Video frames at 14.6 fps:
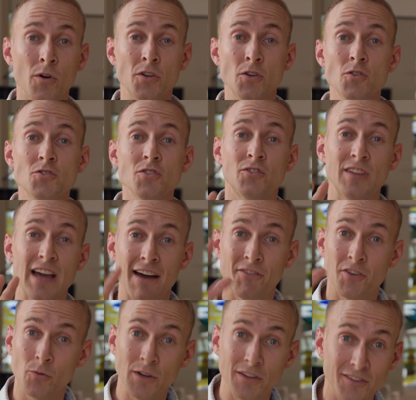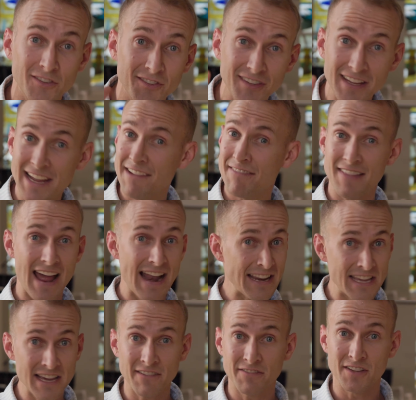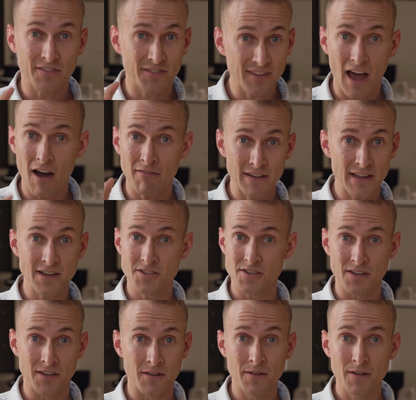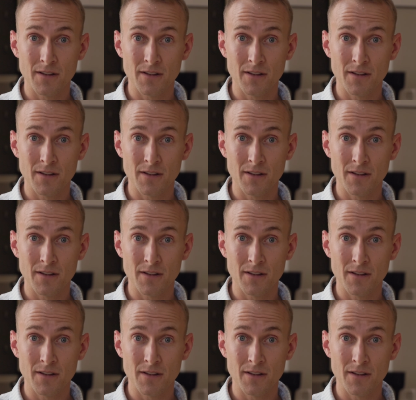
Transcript: You just have to receive that gift of salvation.